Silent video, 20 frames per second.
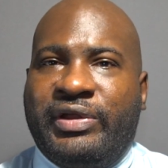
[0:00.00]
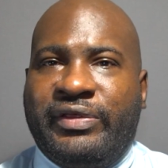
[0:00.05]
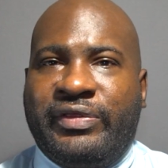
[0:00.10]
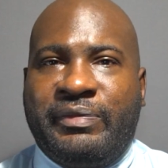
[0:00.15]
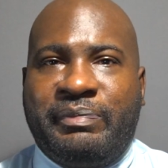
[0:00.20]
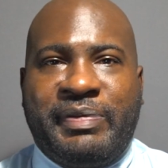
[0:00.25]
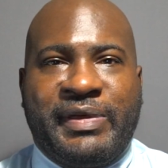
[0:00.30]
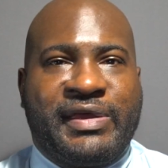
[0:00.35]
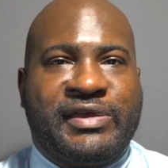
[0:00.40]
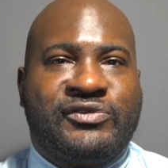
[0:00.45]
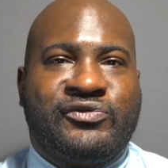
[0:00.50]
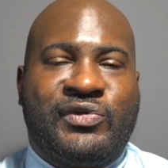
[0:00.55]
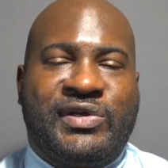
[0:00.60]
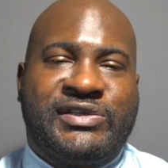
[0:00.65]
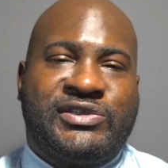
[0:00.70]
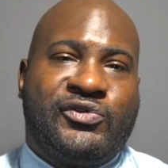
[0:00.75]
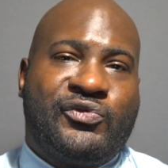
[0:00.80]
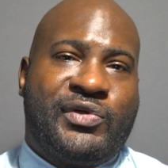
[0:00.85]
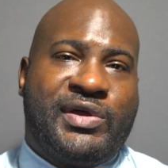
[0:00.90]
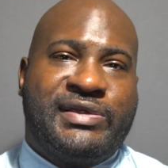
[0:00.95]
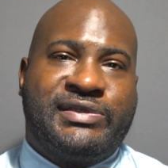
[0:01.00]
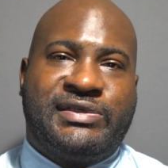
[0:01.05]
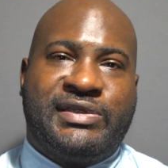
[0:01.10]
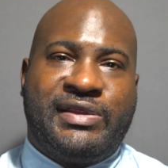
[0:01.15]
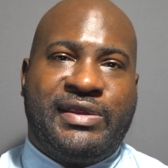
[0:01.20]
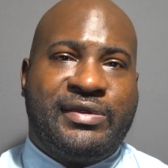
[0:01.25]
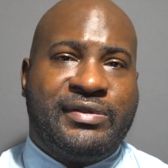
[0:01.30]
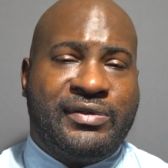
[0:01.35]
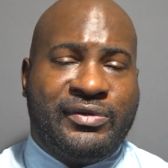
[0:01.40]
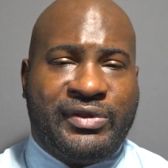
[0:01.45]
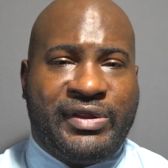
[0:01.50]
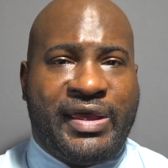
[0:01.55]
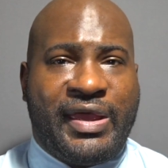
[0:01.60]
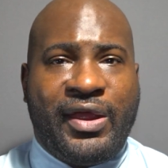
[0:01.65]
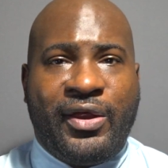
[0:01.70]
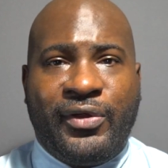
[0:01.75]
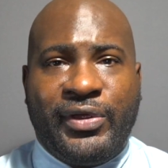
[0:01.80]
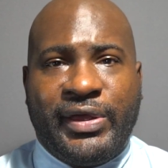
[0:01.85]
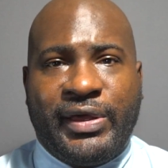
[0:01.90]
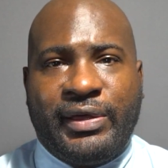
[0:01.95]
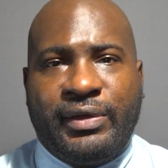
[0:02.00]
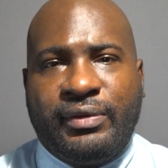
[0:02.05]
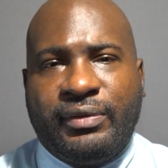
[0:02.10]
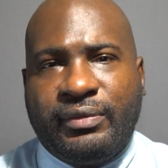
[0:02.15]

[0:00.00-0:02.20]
of the biggest restaurants in the area